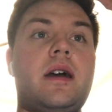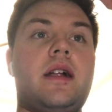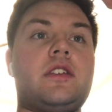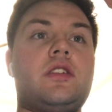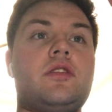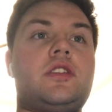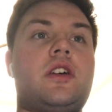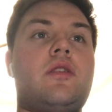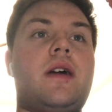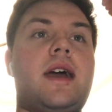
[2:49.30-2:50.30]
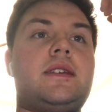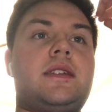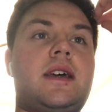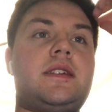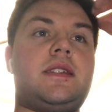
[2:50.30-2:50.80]
There's also
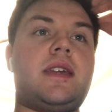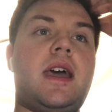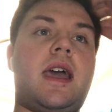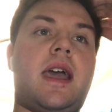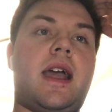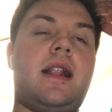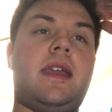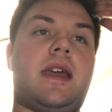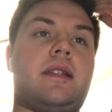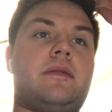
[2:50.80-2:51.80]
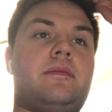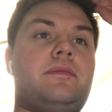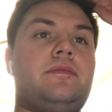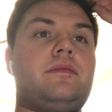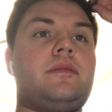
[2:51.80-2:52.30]
SS Helgen.
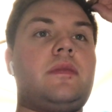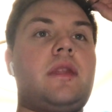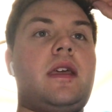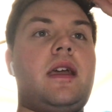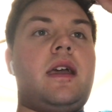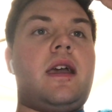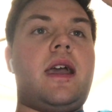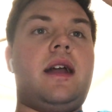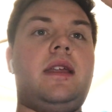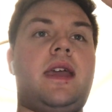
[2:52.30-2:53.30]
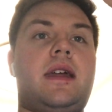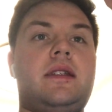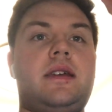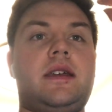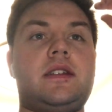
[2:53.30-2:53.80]

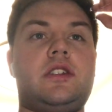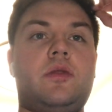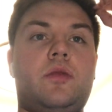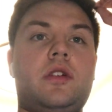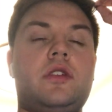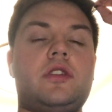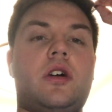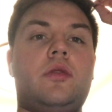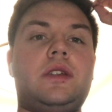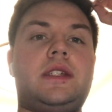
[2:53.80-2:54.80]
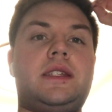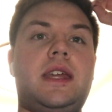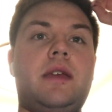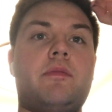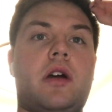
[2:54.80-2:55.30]
Helgen is the world's oldest
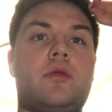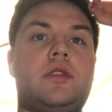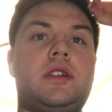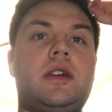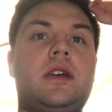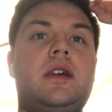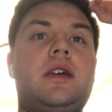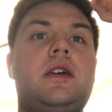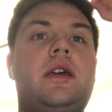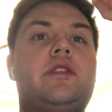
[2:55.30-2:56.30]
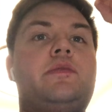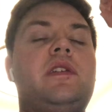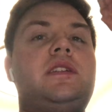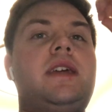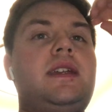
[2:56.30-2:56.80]
steamboat. It was
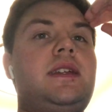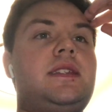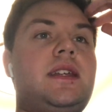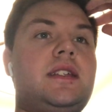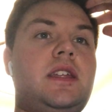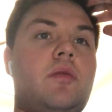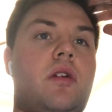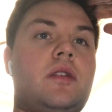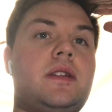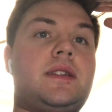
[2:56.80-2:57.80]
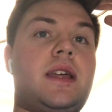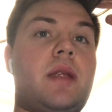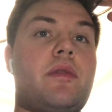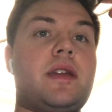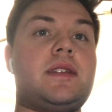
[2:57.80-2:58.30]
built in 1861 and
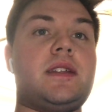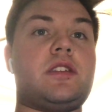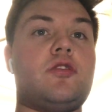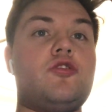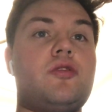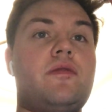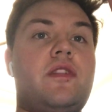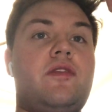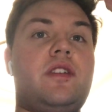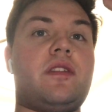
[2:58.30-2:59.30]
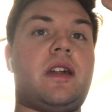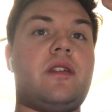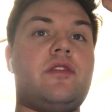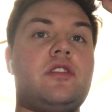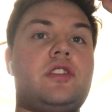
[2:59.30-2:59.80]
celebrated its 150th
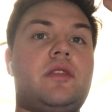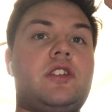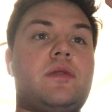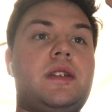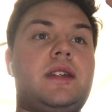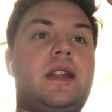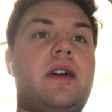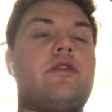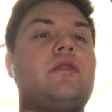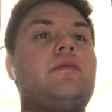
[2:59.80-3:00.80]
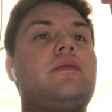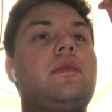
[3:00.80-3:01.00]
anniversary in 2011.